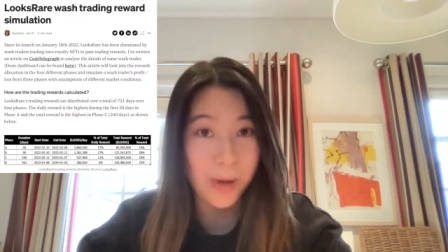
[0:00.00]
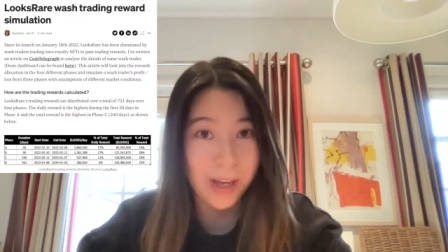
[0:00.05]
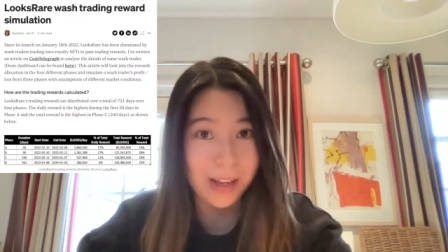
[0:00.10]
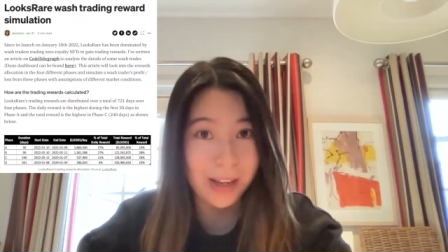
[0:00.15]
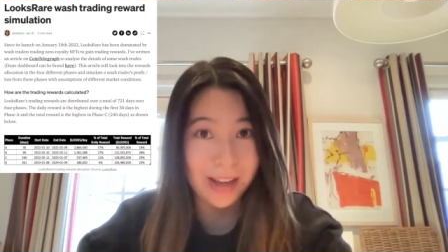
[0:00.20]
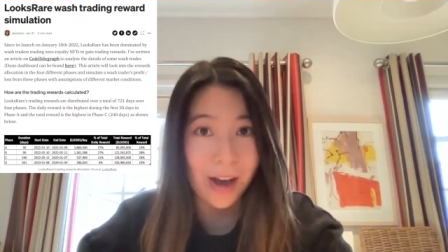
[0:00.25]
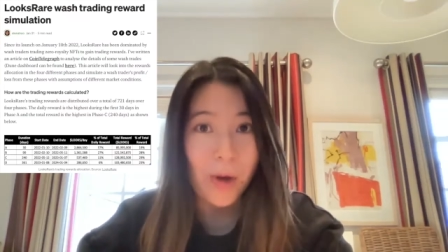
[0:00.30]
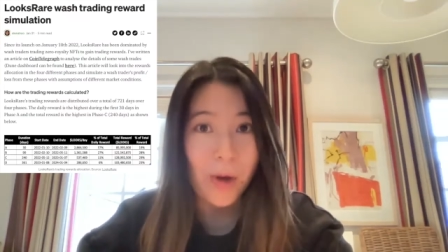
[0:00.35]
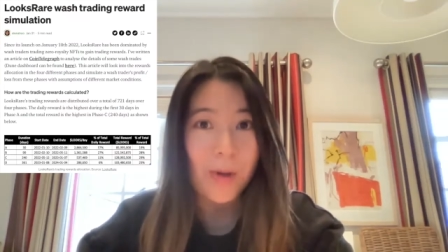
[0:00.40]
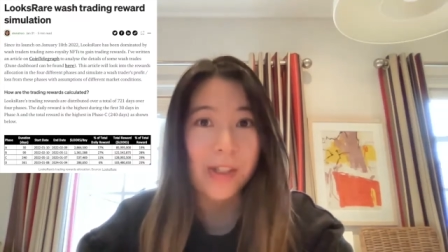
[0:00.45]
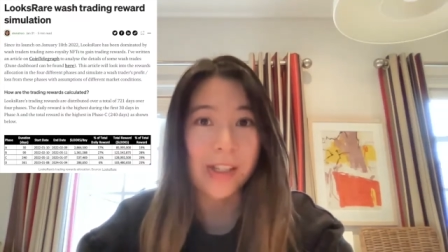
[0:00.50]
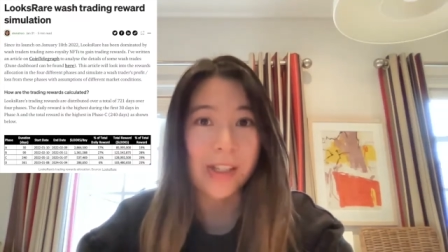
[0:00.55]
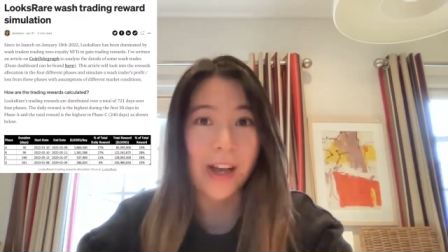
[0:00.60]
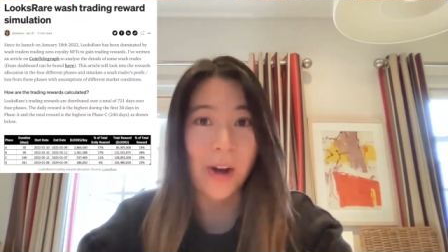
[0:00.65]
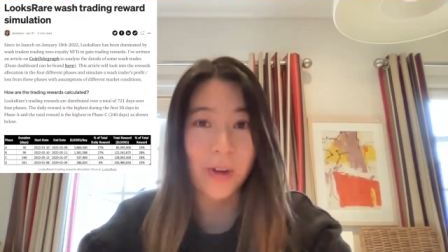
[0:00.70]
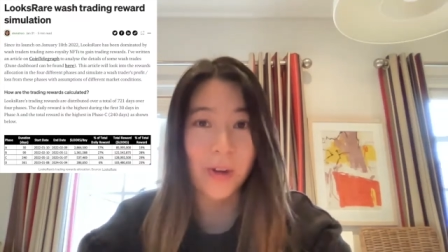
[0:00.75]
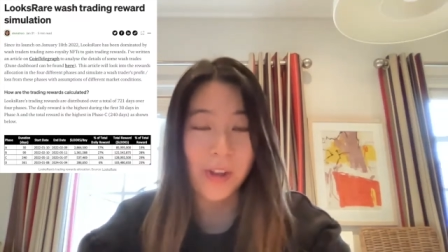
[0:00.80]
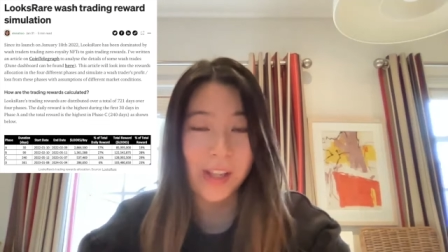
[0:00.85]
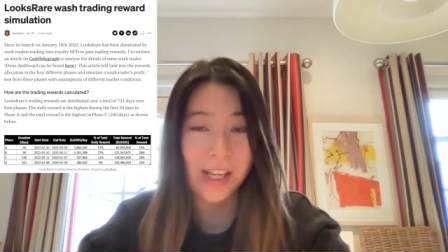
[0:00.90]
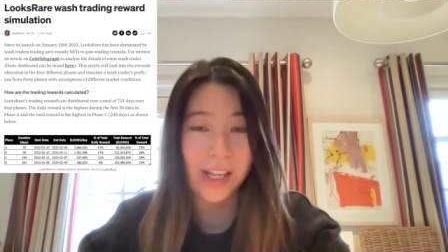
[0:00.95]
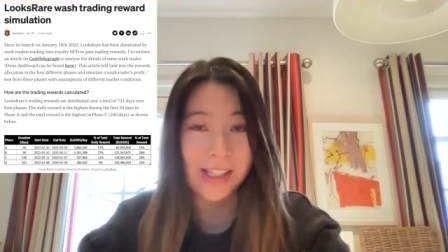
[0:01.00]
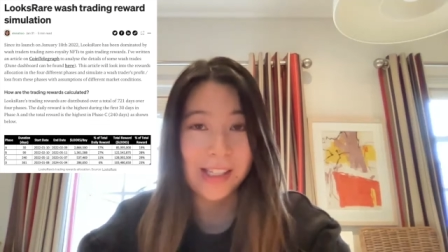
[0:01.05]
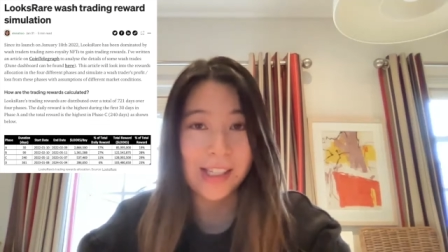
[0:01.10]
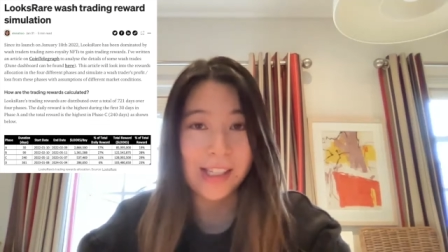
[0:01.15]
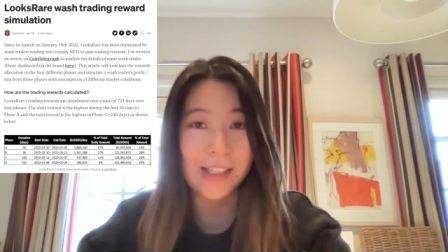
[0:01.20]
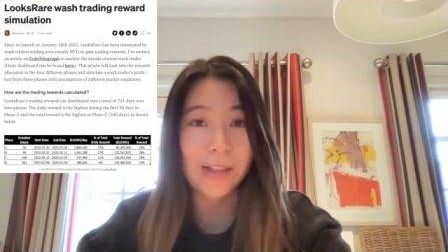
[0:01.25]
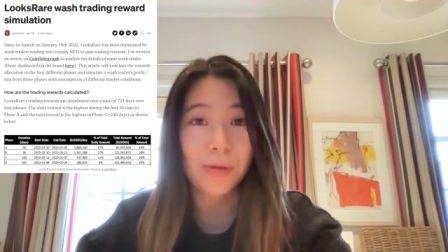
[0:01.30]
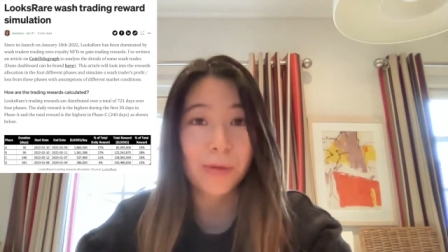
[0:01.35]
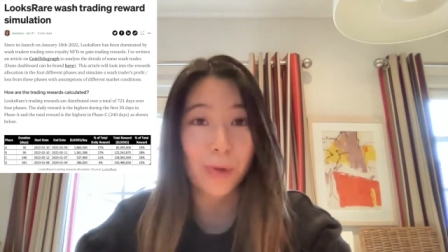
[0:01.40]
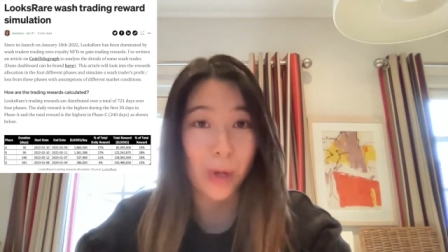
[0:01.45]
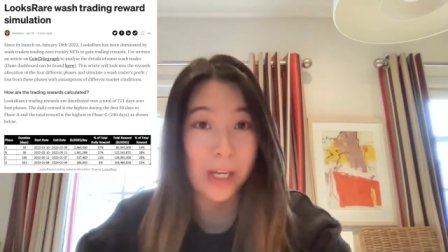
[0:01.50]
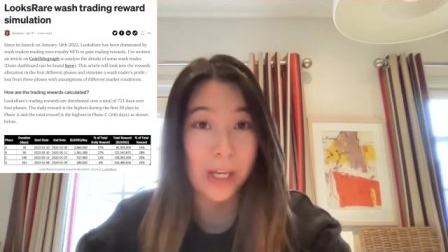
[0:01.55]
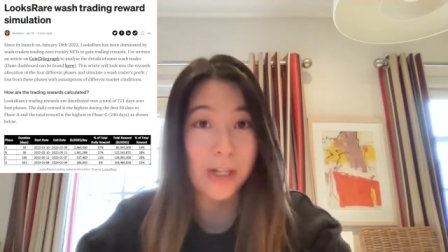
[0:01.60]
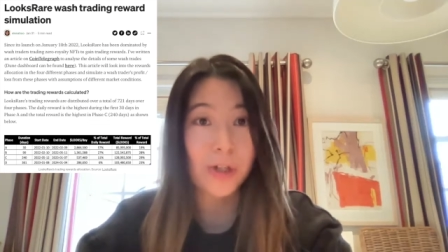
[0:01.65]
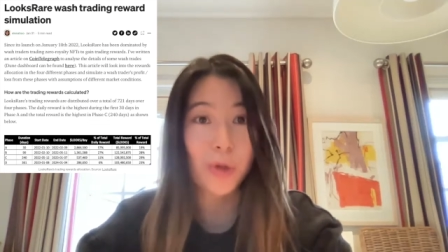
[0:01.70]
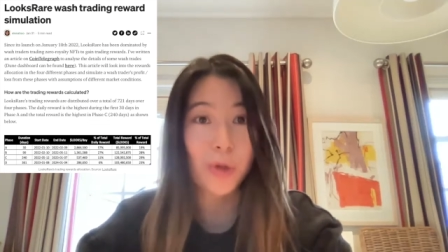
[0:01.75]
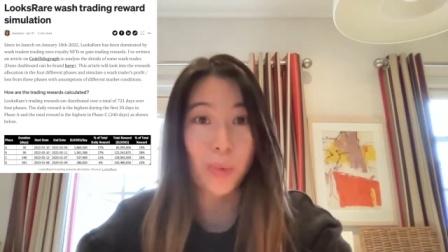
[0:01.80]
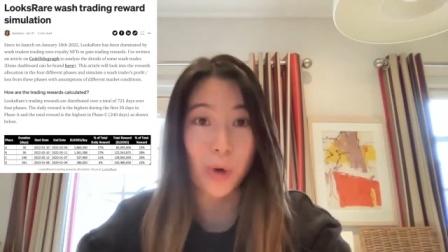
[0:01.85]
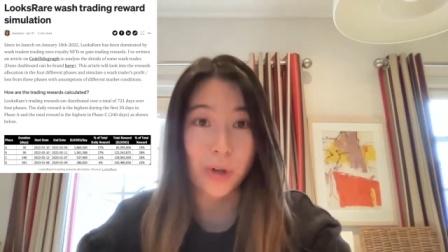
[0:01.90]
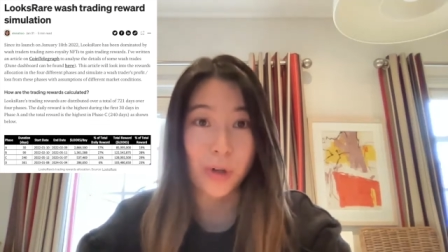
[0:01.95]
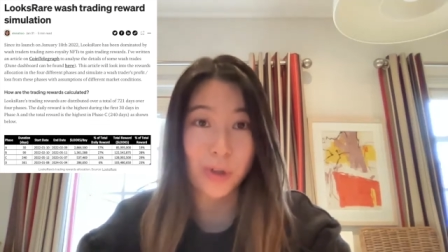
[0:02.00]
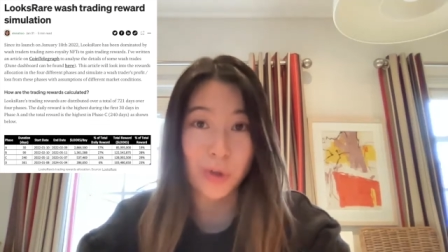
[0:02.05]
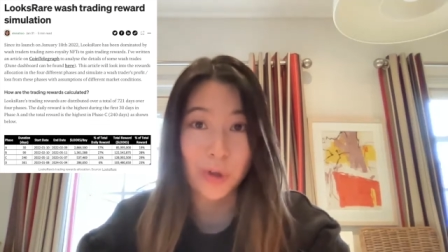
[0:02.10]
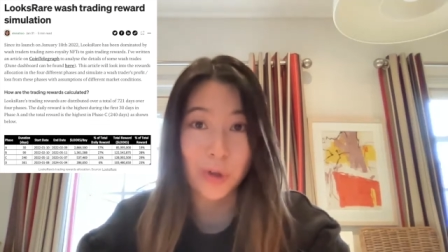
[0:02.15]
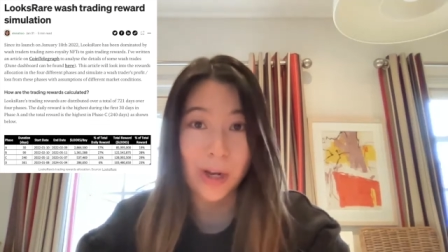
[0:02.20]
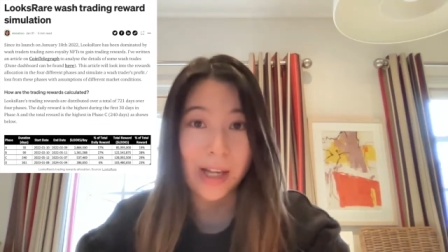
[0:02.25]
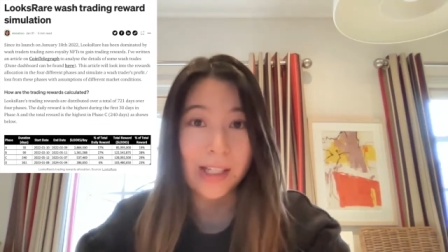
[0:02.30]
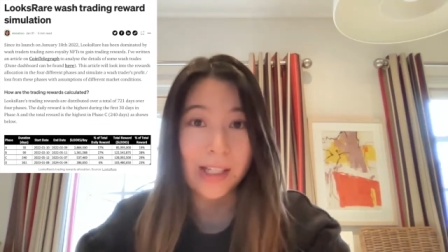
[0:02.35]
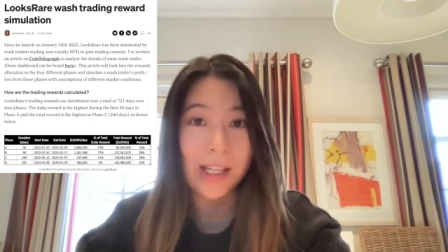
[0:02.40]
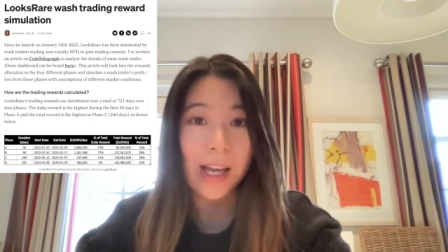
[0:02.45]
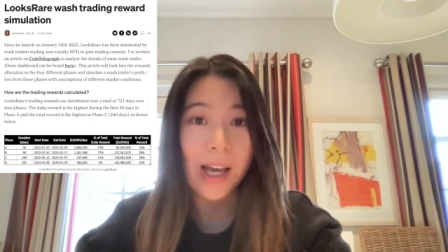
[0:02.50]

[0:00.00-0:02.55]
and L is calculated for each wash trade